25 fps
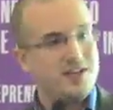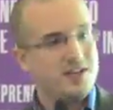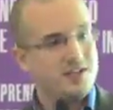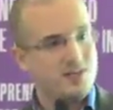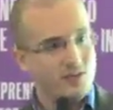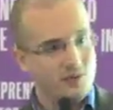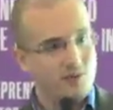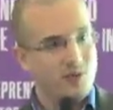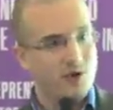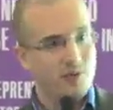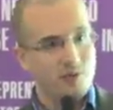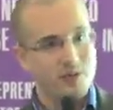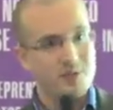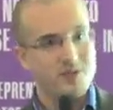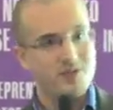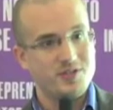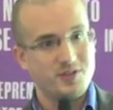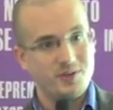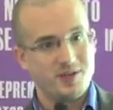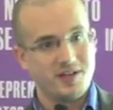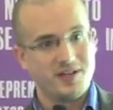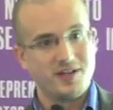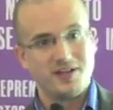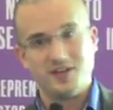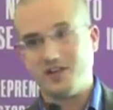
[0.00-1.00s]
to what we were
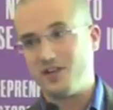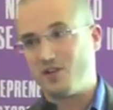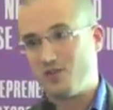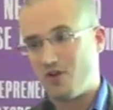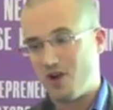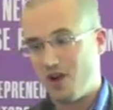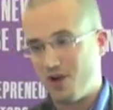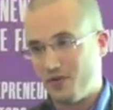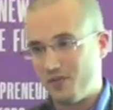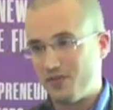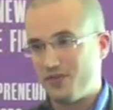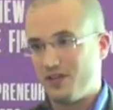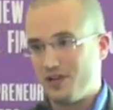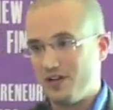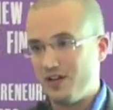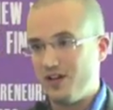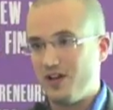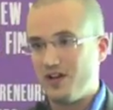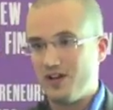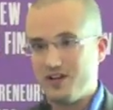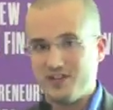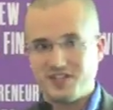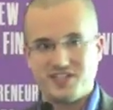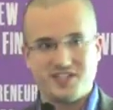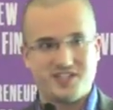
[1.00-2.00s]
doing at the growth and
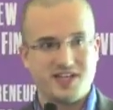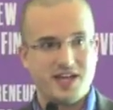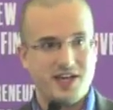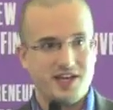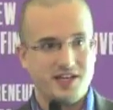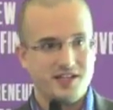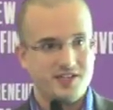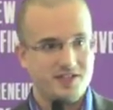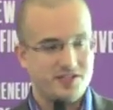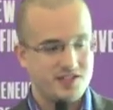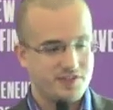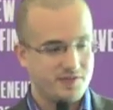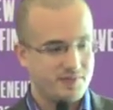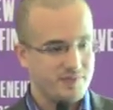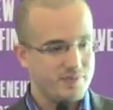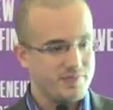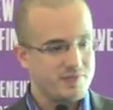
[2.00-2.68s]
large stage.